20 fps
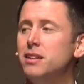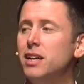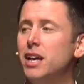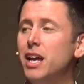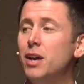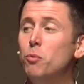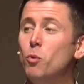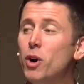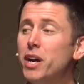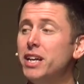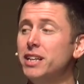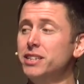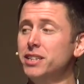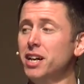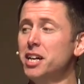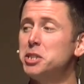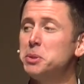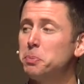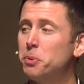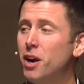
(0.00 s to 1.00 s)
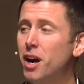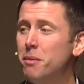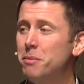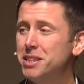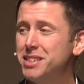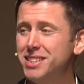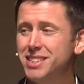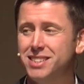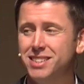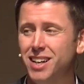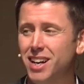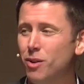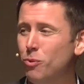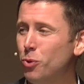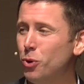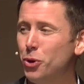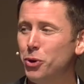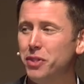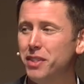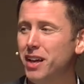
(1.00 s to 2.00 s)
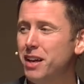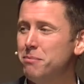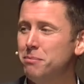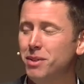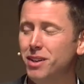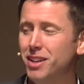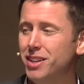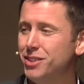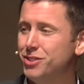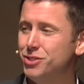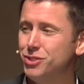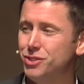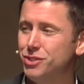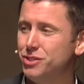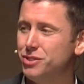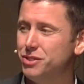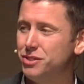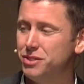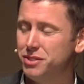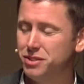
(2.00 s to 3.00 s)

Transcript: And what it does promise is not worth that much.